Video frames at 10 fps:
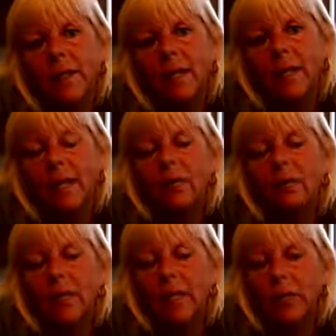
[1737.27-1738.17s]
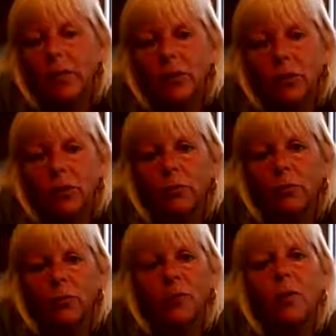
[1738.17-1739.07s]
And I really wanted to do it
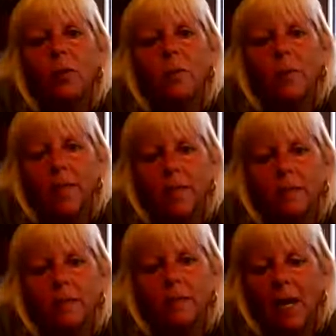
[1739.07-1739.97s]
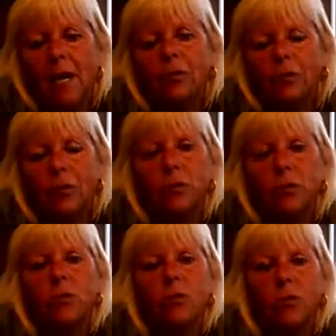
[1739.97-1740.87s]
from home base, to have
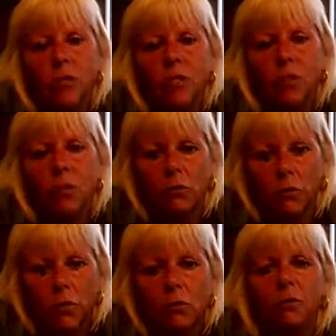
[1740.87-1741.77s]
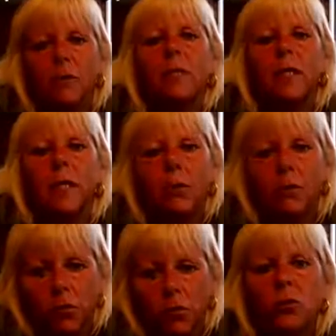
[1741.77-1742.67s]
dogs as our own family
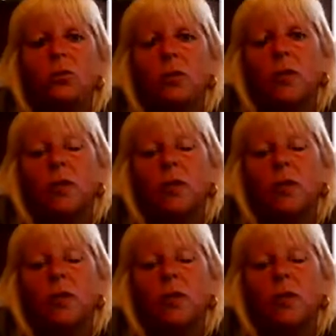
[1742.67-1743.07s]
dogs,